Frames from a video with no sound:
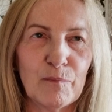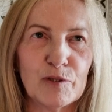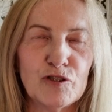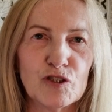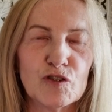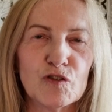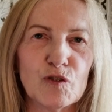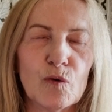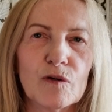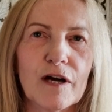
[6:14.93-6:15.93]
But you're
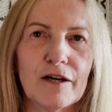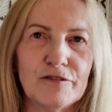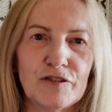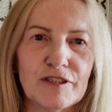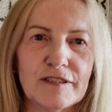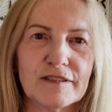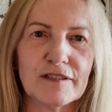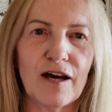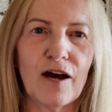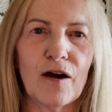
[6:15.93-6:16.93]
so
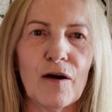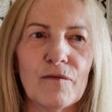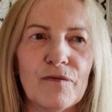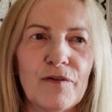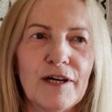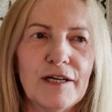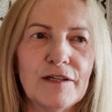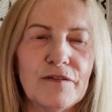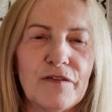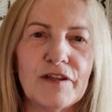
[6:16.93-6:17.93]
conscious of
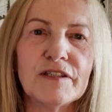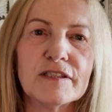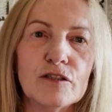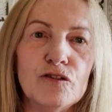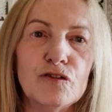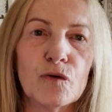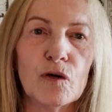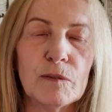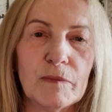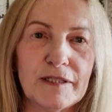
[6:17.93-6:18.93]
this
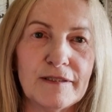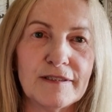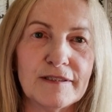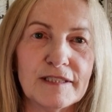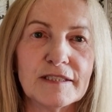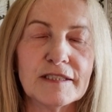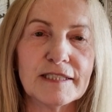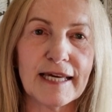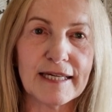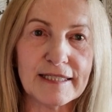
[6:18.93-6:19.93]
enjoyment, this
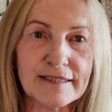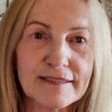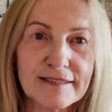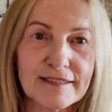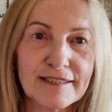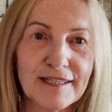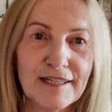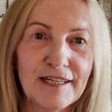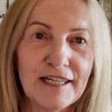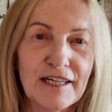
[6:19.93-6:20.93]
taste,
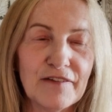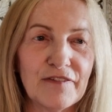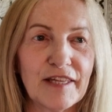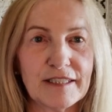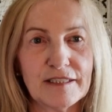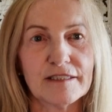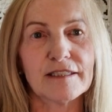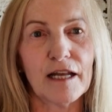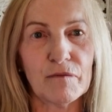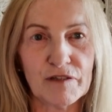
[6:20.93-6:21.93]
that
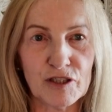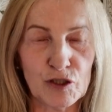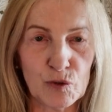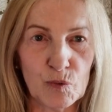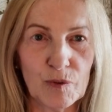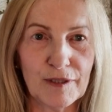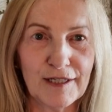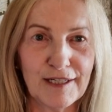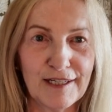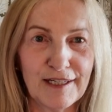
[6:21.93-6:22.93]
it's loving you,
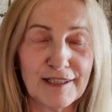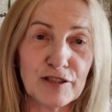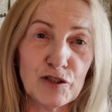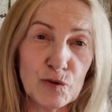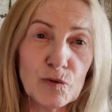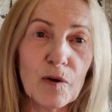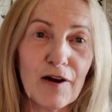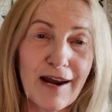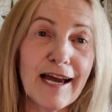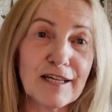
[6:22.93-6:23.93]
that you
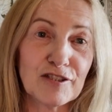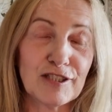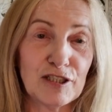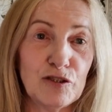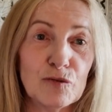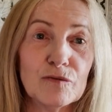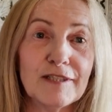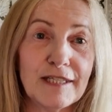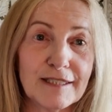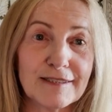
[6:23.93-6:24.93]
are actually
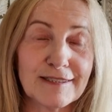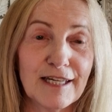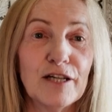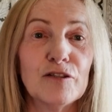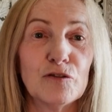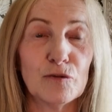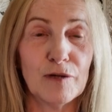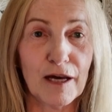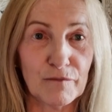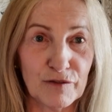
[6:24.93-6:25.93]
doing this to
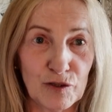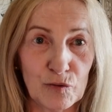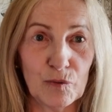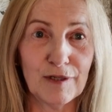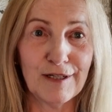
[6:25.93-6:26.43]
love you.